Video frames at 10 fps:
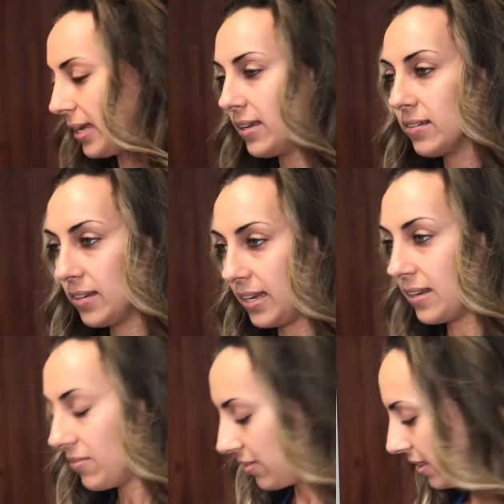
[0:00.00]
what you'll
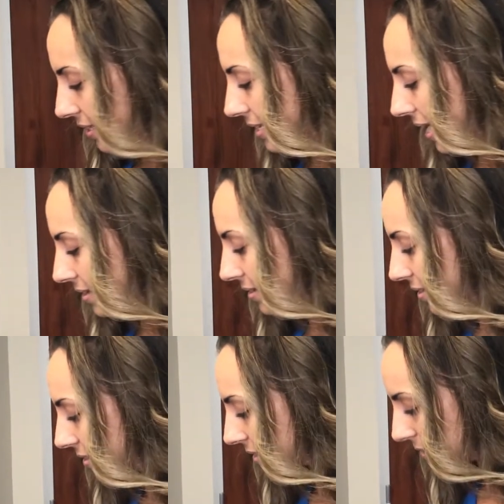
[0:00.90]
need for the
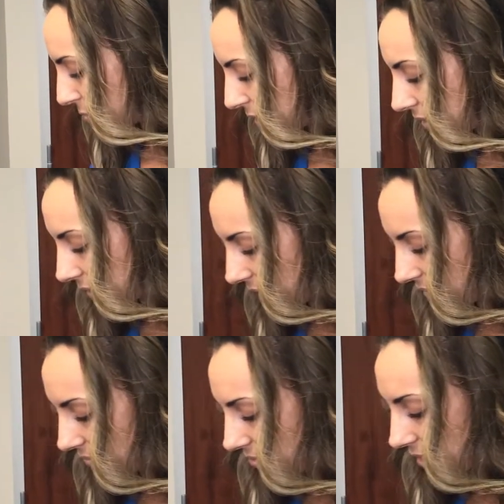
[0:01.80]
test is going to be
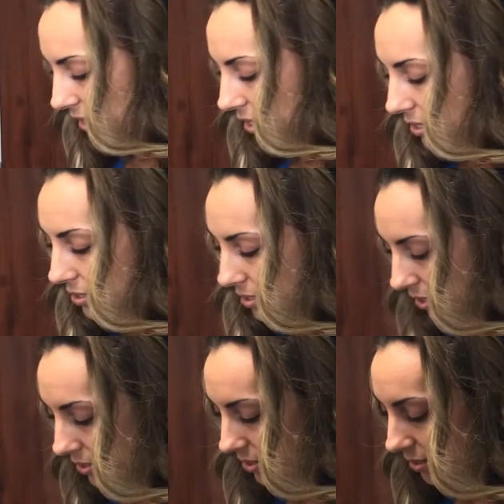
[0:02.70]
gloves,
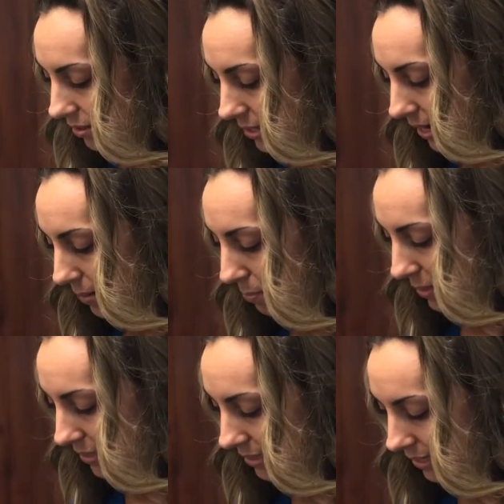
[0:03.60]
surgical tape,
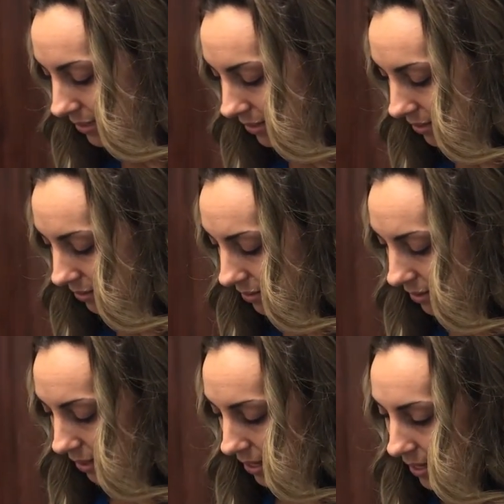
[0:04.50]

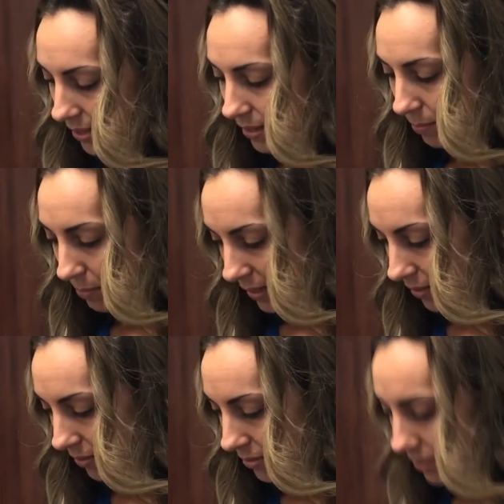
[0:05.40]
scissors, the
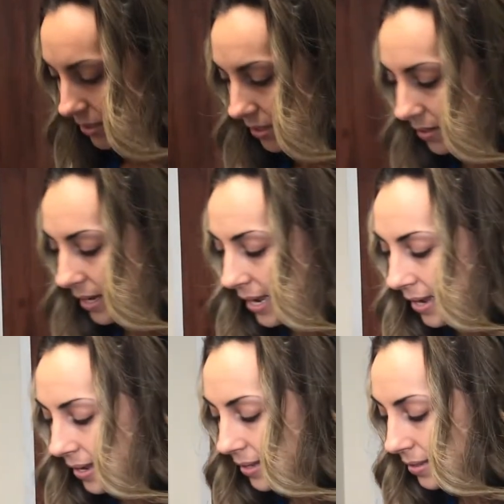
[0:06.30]
pills,
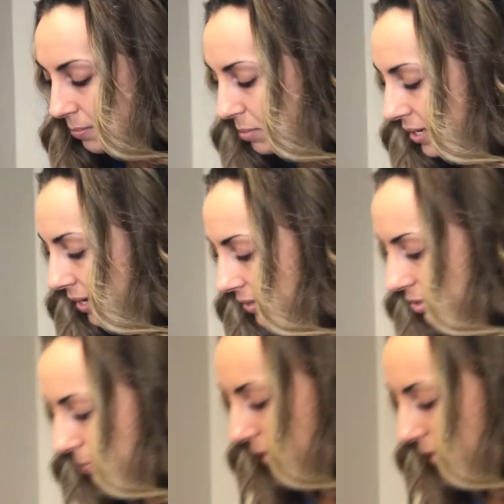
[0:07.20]
and the pH